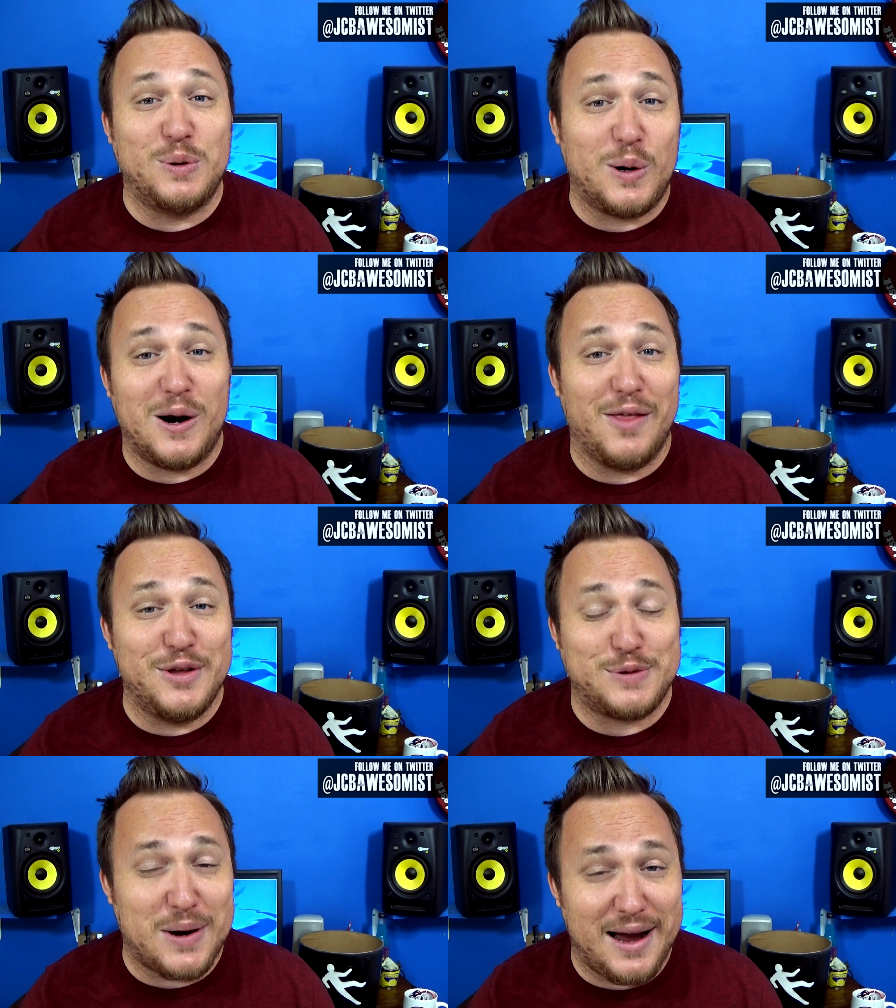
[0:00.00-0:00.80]
her on
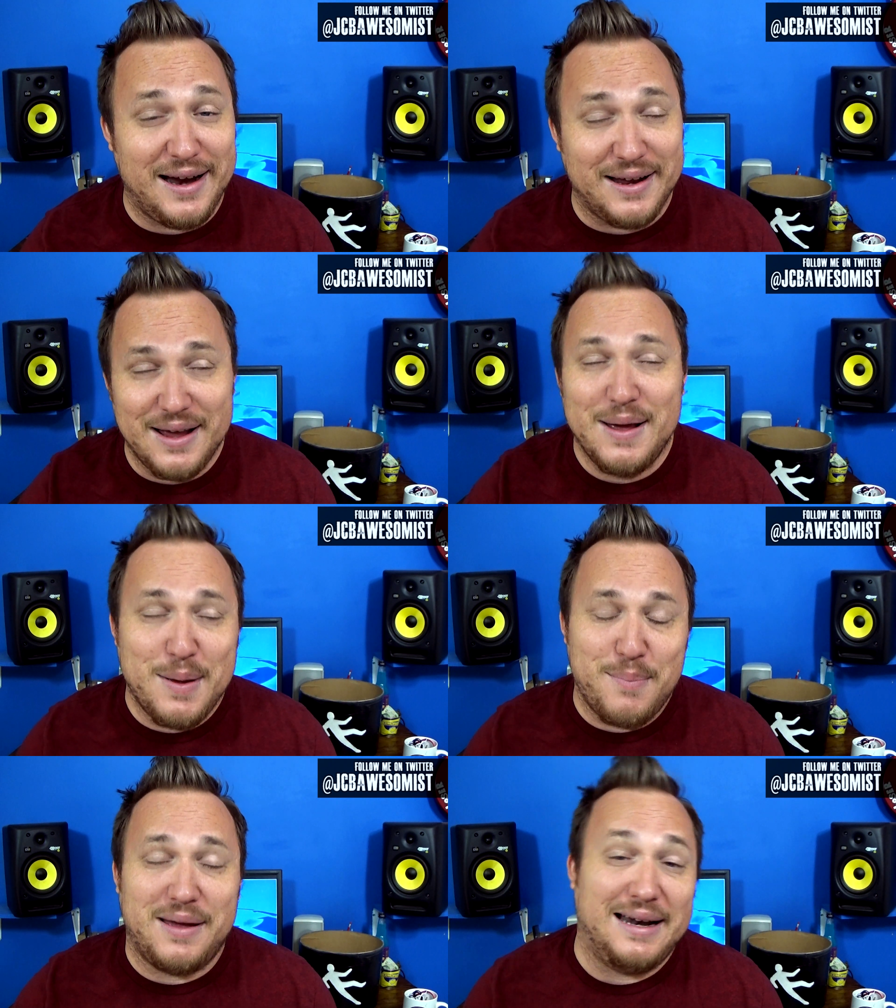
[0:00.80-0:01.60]
this ride,
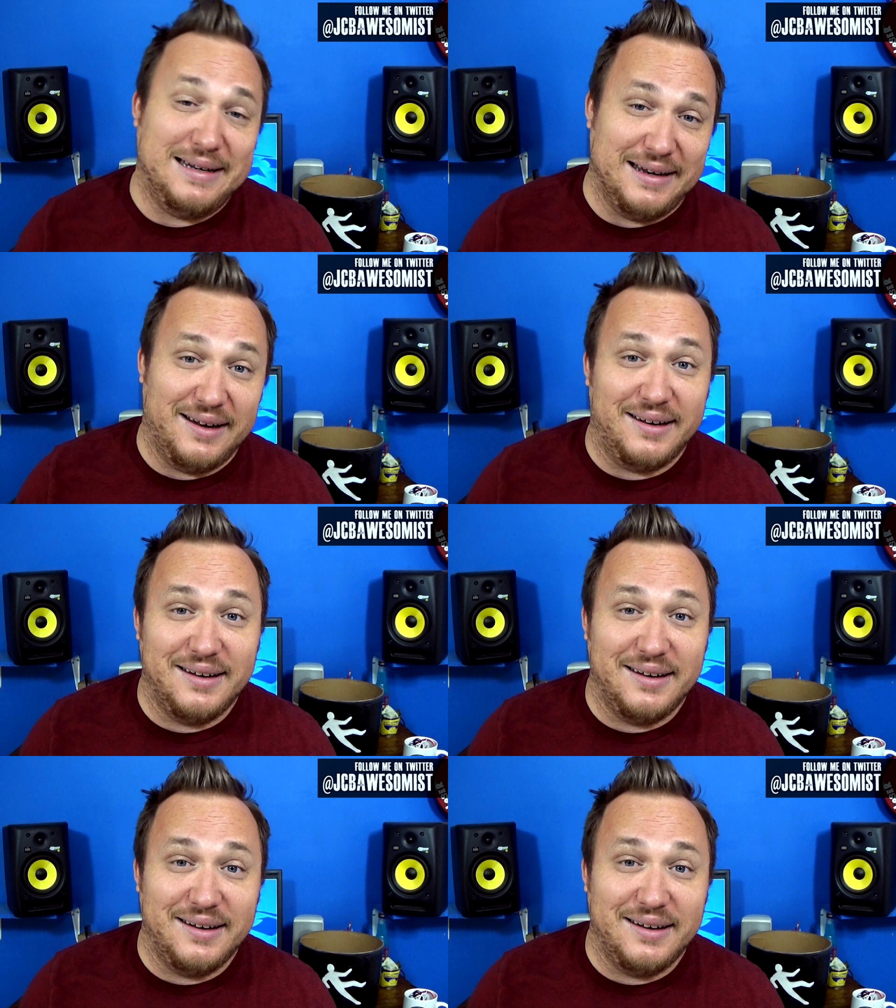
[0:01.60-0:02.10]
but I didn't.